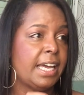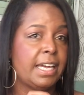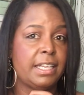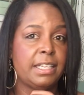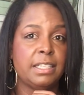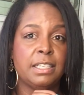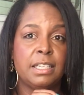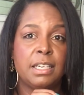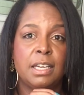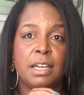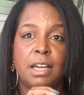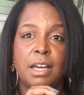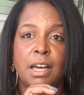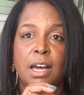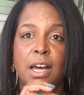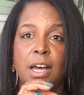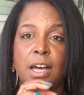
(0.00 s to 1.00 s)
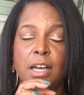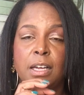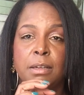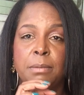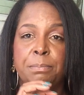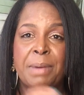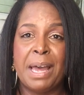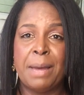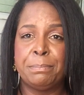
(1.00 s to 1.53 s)
and uh,
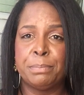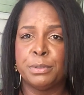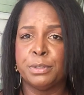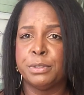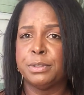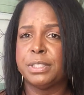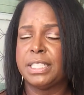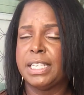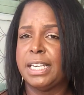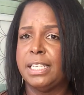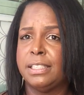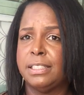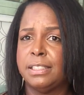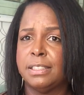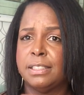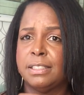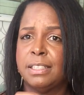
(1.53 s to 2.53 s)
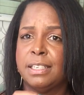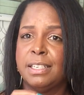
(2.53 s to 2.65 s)
peppers and